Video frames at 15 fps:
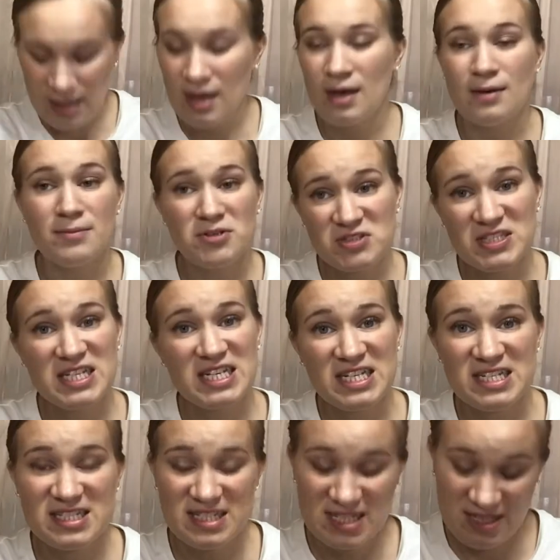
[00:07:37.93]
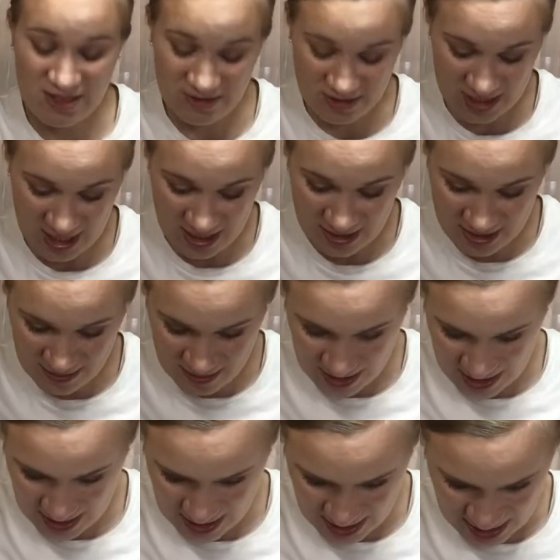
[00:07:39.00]
and most ladies need those kinds of
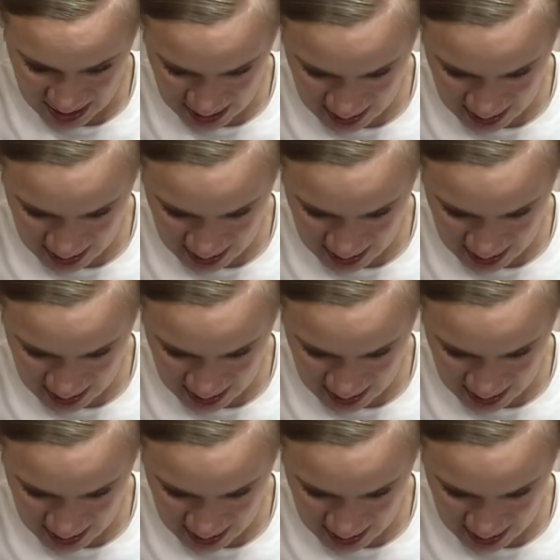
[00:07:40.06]
things.